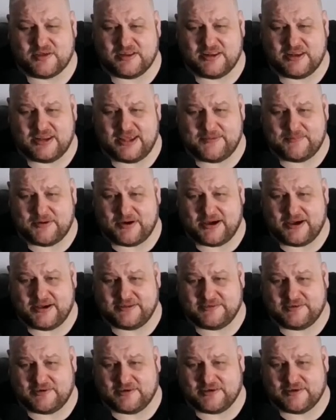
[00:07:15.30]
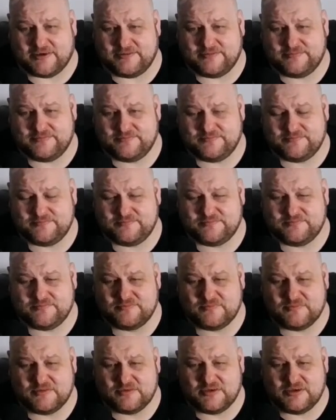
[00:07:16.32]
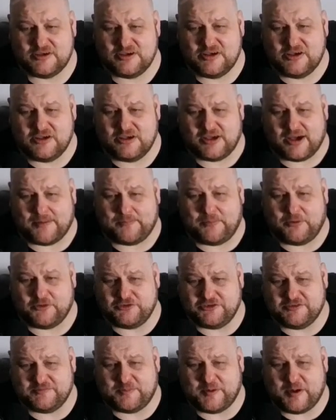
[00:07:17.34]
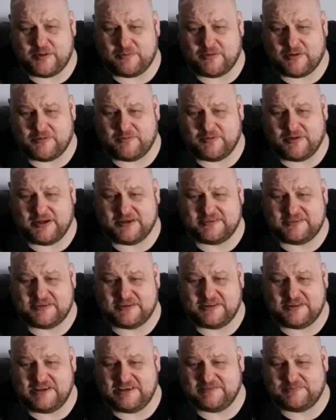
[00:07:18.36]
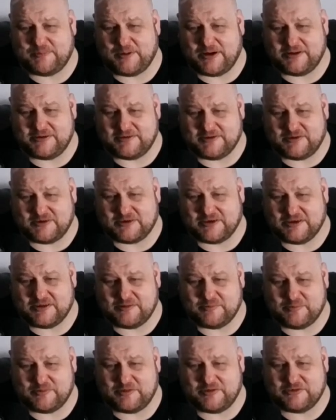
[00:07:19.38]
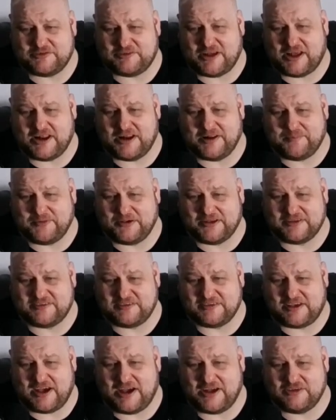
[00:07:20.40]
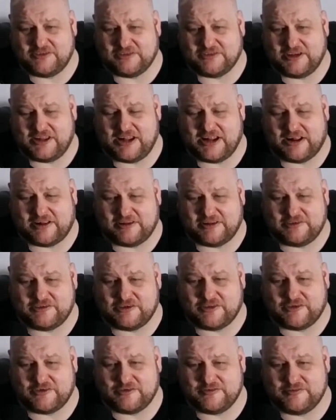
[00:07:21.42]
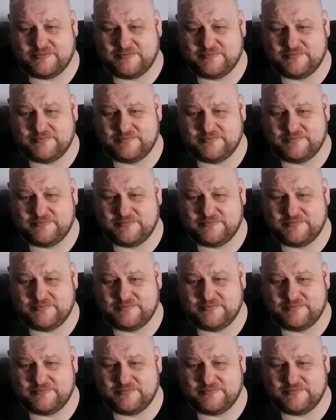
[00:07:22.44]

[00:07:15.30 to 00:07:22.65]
Knee by Duncan. Got punches by Rodrigues and knees by Duncan when they're standing up against the cage, leaning on each other.